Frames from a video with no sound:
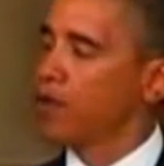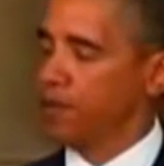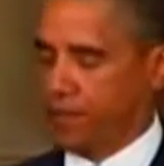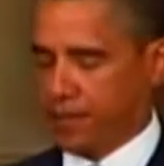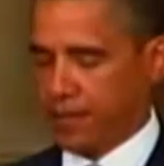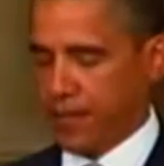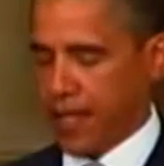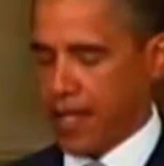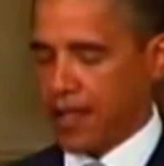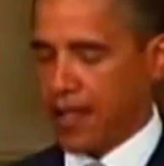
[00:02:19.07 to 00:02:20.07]
It was
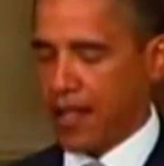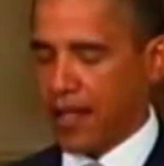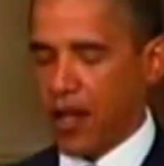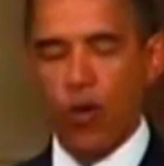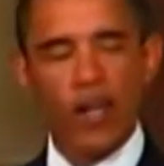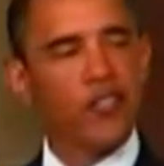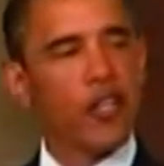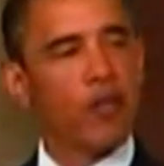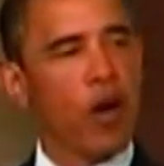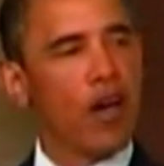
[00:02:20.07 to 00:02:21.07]
well known